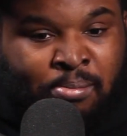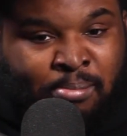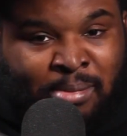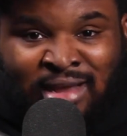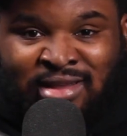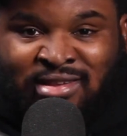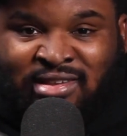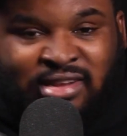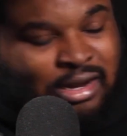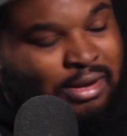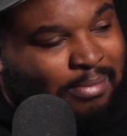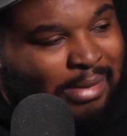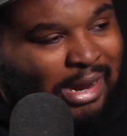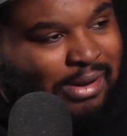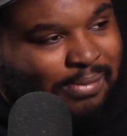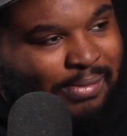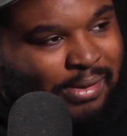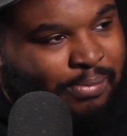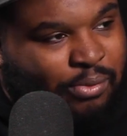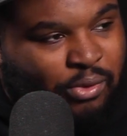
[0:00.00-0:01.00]
My son about
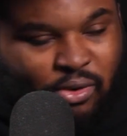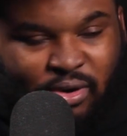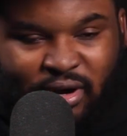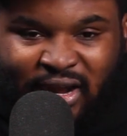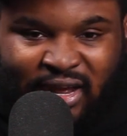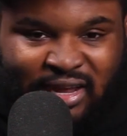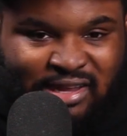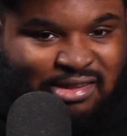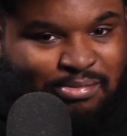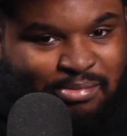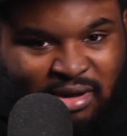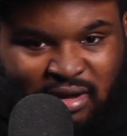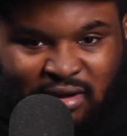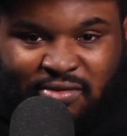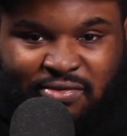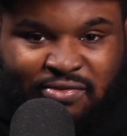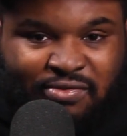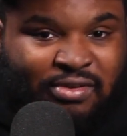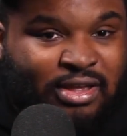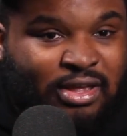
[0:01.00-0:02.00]
to be born next
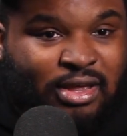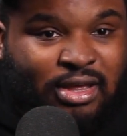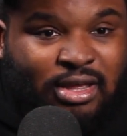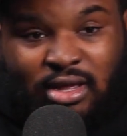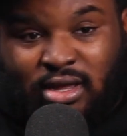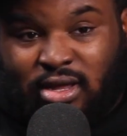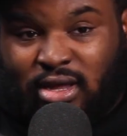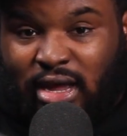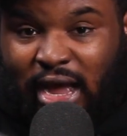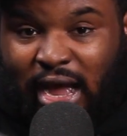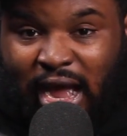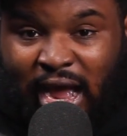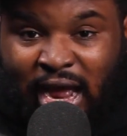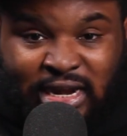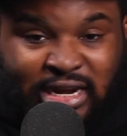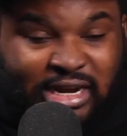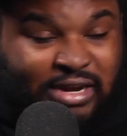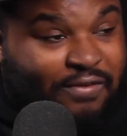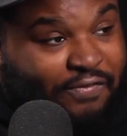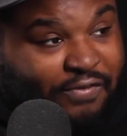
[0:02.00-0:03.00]
month. I
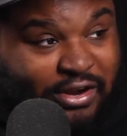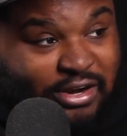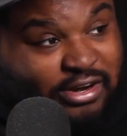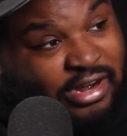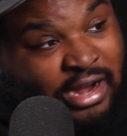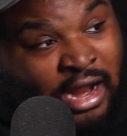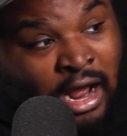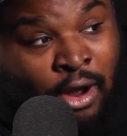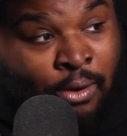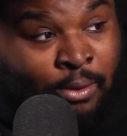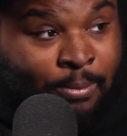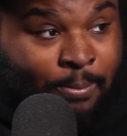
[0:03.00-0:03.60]
need to figure it out.